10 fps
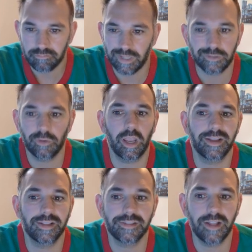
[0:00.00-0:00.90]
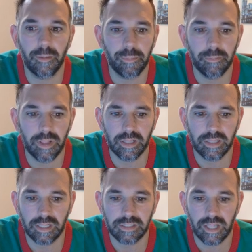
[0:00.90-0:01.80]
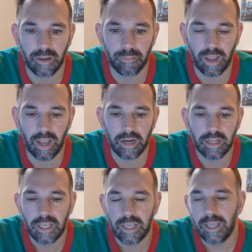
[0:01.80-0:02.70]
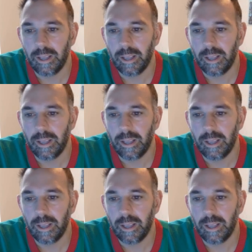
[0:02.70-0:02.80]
That's okay. That's not bad.